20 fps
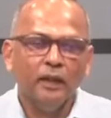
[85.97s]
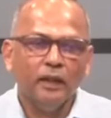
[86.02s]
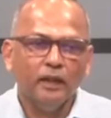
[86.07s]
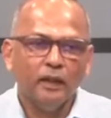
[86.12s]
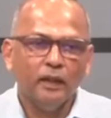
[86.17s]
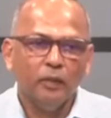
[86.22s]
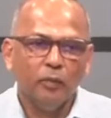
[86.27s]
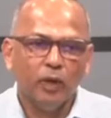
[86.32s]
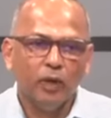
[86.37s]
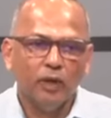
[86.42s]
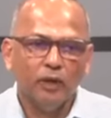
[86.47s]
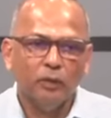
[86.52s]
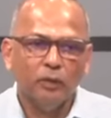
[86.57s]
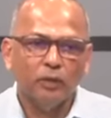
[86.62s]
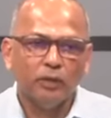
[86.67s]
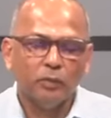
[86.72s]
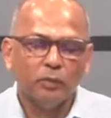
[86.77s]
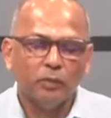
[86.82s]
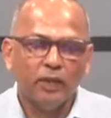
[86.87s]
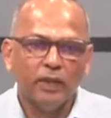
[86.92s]
the body
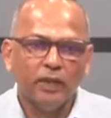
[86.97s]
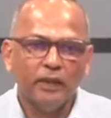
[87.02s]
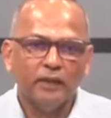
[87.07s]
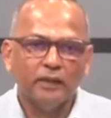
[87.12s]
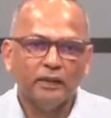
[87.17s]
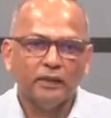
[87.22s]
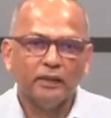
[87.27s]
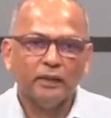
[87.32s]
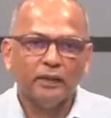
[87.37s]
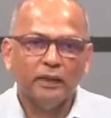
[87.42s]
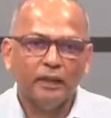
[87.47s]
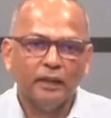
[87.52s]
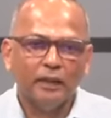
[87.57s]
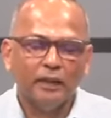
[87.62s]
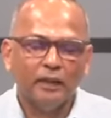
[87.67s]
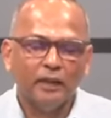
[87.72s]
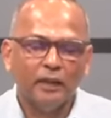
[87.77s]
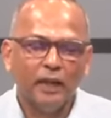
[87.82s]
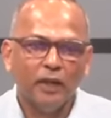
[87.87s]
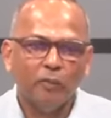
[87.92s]
was placed
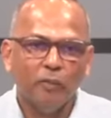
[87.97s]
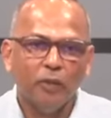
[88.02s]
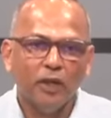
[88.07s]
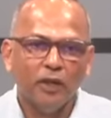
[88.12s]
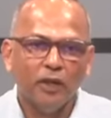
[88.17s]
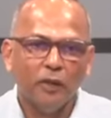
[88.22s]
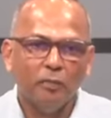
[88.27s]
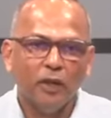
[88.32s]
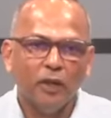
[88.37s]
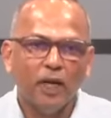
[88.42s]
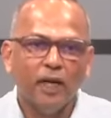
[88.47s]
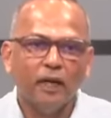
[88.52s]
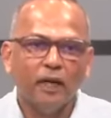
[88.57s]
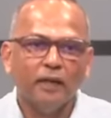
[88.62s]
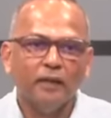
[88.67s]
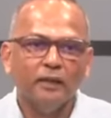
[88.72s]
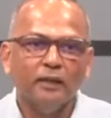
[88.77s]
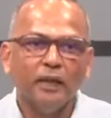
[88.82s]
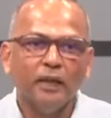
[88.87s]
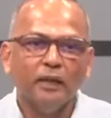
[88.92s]
in a body
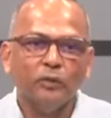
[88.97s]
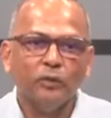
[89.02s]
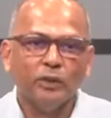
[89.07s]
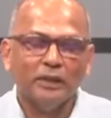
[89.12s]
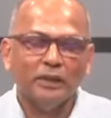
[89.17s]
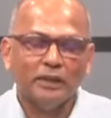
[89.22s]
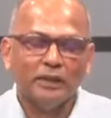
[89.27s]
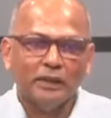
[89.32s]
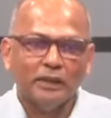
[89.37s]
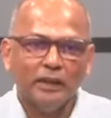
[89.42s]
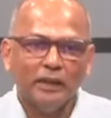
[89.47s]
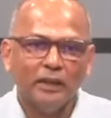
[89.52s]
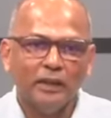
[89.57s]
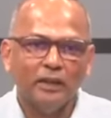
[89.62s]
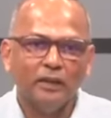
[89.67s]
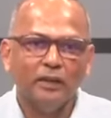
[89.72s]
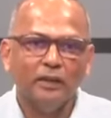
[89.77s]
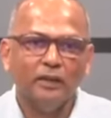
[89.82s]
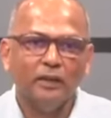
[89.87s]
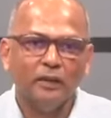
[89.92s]
bag that was
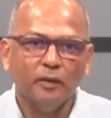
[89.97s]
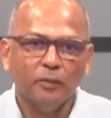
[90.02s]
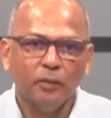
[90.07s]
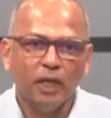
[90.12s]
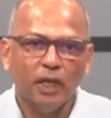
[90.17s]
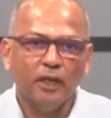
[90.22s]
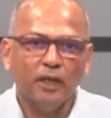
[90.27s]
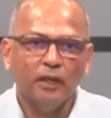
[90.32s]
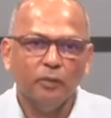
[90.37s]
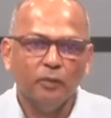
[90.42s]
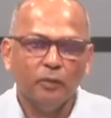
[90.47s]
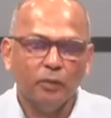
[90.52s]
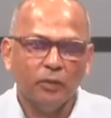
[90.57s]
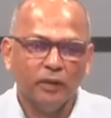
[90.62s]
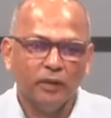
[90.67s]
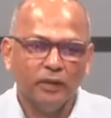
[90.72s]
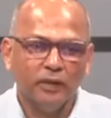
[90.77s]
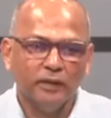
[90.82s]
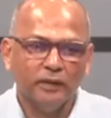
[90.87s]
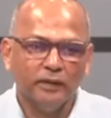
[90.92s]
sealed by the
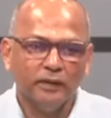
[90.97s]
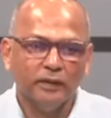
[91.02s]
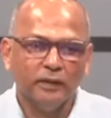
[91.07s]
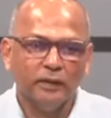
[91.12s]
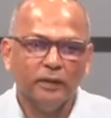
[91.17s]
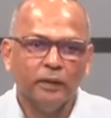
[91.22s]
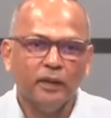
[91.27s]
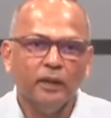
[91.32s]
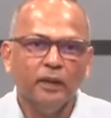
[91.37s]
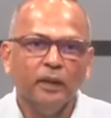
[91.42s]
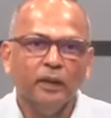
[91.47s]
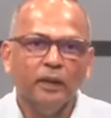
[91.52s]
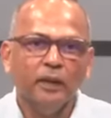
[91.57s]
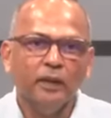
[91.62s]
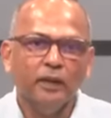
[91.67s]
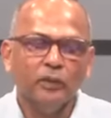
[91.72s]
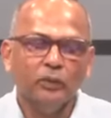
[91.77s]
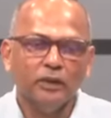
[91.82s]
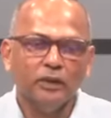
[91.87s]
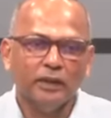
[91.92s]
police.
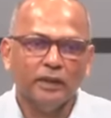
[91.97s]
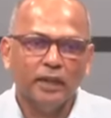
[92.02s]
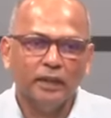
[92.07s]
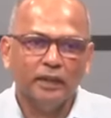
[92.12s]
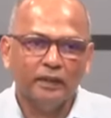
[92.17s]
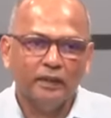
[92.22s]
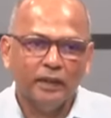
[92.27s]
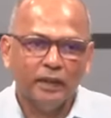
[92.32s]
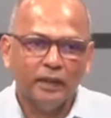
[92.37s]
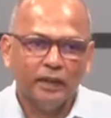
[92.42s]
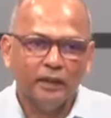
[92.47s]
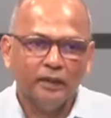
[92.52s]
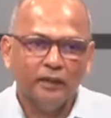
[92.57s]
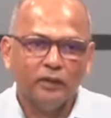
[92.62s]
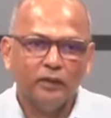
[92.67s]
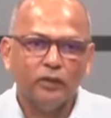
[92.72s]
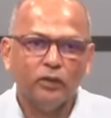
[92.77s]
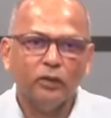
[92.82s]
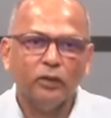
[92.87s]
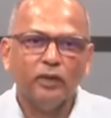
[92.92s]
It was then
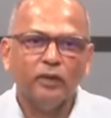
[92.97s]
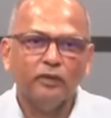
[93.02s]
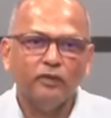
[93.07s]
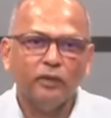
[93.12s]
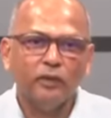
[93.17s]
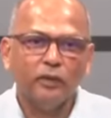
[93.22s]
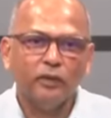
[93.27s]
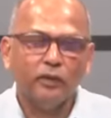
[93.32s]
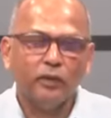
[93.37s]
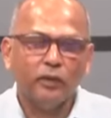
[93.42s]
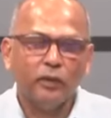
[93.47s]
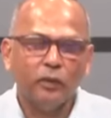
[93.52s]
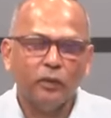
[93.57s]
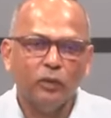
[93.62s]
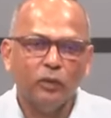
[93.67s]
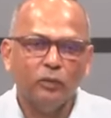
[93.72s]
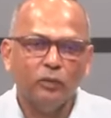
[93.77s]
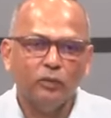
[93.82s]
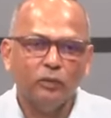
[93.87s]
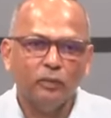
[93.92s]
taken to the funeral
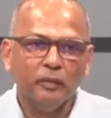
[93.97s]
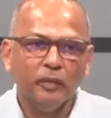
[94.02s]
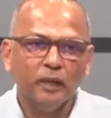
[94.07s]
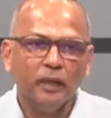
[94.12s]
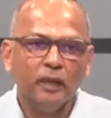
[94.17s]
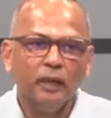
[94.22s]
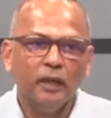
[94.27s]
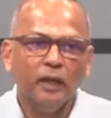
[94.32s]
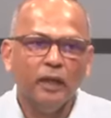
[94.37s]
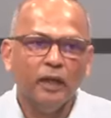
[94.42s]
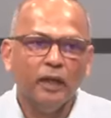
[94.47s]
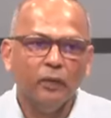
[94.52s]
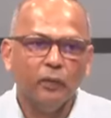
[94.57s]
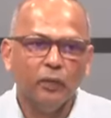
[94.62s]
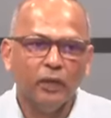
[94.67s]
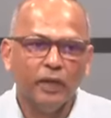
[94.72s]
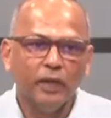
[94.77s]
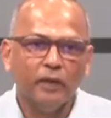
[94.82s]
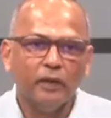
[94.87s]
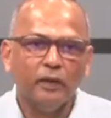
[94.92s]
home,
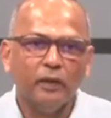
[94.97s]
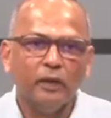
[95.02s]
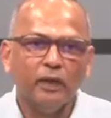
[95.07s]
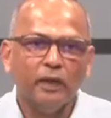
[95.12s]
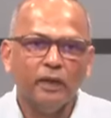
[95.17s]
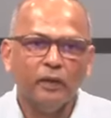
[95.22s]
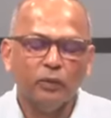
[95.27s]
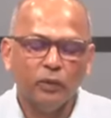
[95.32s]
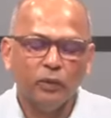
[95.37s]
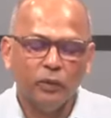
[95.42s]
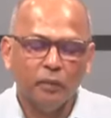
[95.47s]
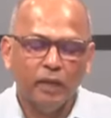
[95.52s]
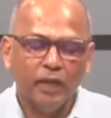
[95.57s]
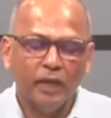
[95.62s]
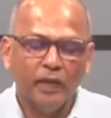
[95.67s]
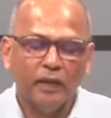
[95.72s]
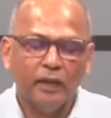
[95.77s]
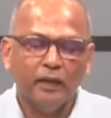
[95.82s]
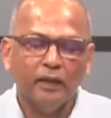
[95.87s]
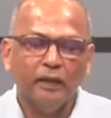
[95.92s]
where it
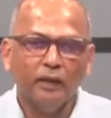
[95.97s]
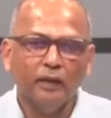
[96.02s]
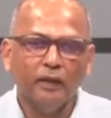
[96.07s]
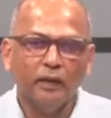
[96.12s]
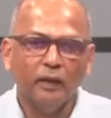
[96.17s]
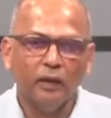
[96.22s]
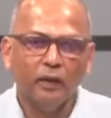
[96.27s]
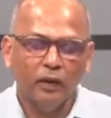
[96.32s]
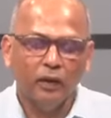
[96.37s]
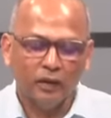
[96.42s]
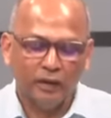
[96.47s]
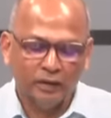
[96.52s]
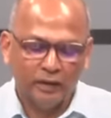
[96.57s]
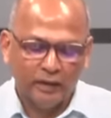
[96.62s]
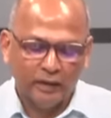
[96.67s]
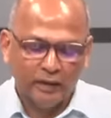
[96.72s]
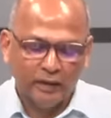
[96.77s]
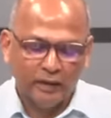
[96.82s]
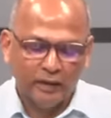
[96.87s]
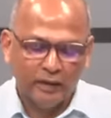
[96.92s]
remained
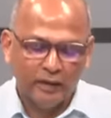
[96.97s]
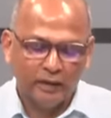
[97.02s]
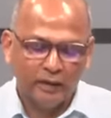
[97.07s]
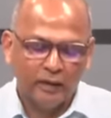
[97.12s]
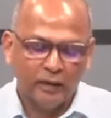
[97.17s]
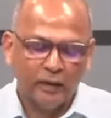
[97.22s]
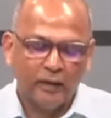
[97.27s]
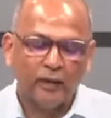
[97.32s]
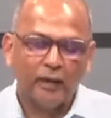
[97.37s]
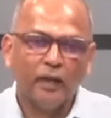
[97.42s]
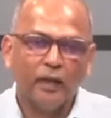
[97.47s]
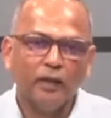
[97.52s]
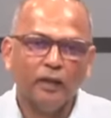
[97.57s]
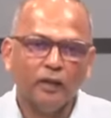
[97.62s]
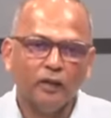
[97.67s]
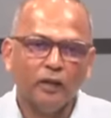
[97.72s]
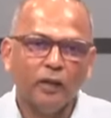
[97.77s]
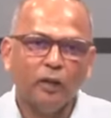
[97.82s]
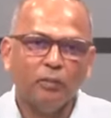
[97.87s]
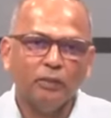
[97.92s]
until an
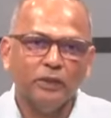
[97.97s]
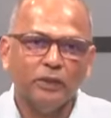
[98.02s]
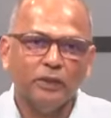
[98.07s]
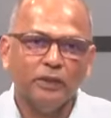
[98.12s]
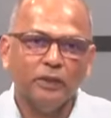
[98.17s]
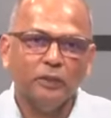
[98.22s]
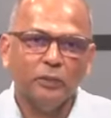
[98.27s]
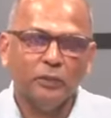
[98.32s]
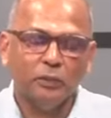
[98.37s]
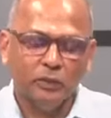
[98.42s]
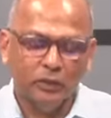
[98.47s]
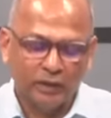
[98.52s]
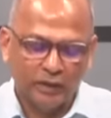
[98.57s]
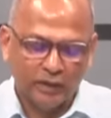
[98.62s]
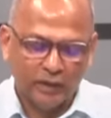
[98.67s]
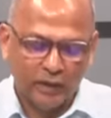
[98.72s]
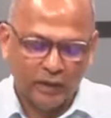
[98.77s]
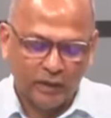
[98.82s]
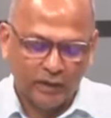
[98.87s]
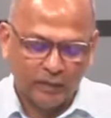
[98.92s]
autopsy was
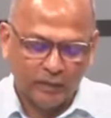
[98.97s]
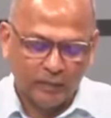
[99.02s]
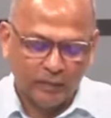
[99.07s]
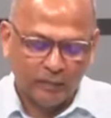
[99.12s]
done.